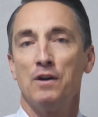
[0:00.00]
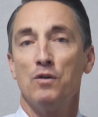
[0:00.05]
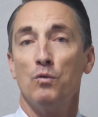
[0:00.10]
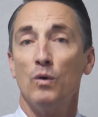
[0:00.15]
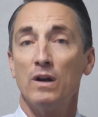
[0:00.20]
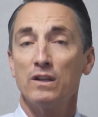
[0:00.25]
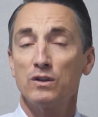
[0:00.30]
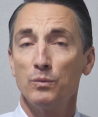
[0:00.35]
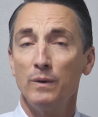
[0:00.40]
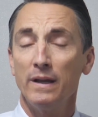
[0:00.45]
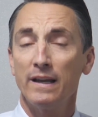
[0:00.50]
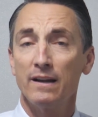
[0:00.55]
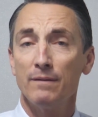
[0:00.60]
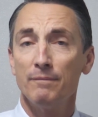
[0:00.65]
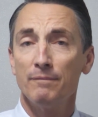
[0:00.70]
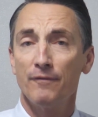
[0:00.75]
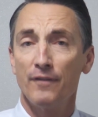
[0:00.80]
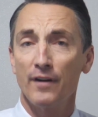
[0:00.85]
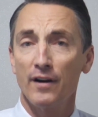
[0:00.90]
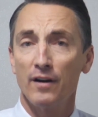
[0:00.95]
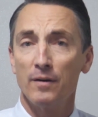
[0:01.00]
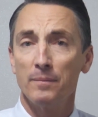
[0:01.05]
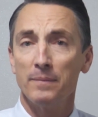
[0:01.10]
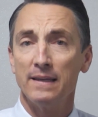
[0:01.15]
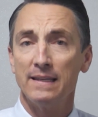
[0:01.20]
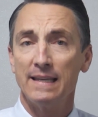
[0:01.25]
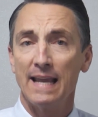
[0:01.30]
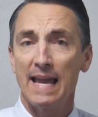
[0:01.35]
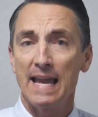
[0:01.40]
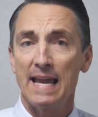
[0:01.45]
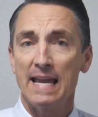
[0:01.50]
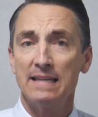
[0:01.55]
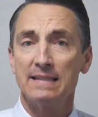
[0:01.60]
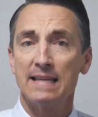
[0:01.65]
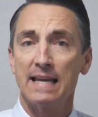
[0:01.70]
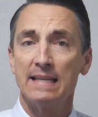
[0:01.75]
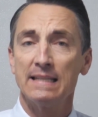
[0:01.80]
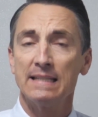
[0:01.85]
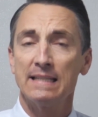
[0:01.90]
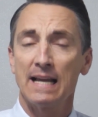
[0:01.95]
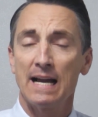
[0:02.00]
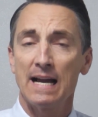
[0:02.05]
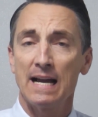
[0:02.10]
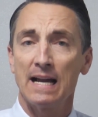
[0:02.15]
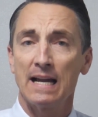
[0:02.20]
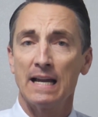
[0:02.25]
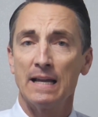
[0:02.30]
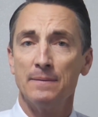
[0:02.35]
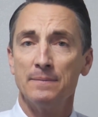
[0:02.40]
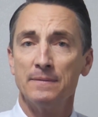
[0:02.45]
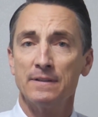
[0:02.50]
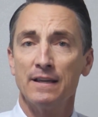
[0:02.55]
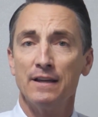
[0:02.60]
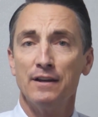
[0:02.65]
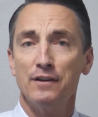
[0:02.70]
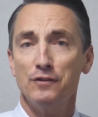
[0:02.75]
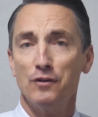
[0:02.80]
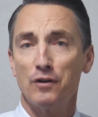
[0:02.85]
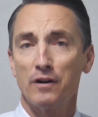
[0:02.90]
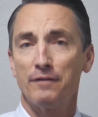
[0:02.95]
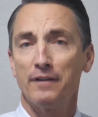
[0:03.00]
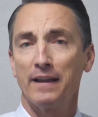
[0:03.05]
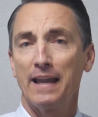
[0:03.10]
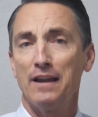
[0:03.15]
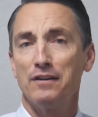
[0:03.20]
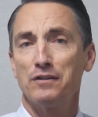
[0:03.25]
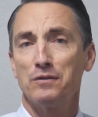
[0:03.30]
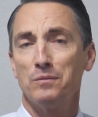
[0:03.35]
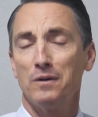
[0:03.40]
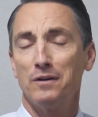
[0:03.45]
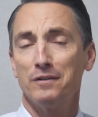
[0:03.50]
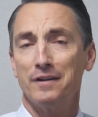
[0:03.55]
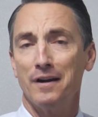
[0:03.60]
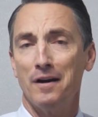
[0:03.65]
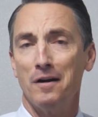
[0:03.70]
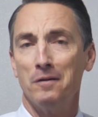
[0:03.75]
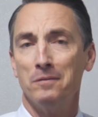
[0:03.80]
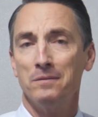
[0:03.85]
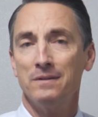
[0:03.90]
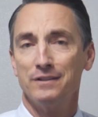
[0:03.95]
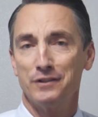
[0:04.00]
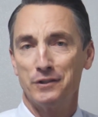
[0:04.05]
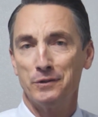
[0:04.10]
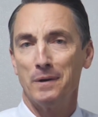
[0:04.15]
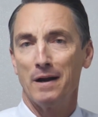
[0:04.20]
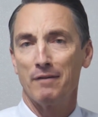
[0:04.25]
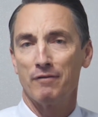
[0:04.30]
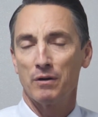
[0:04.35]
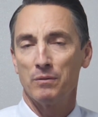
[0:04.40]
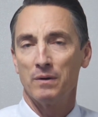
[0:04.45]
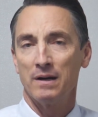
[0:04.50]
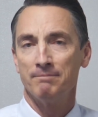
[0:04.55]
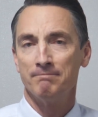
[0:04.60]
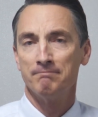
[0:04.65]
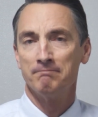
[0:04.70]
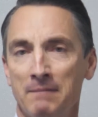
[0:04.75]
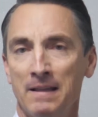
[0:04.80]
Once we confirm the days and times, notification will go to everyone.